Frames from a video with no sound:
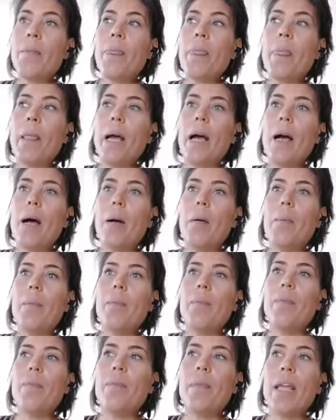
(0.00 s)

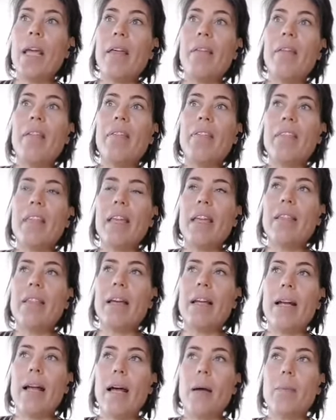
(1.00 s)
The other thing
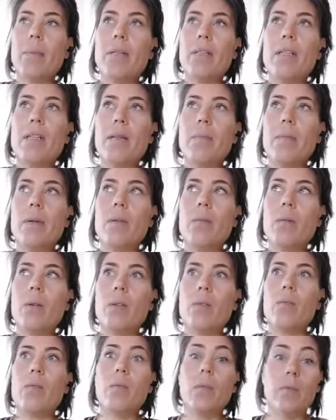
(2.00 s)
that happened to me
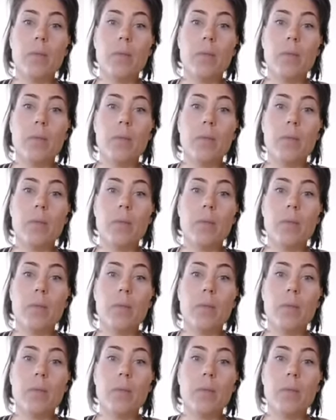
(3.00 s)
was,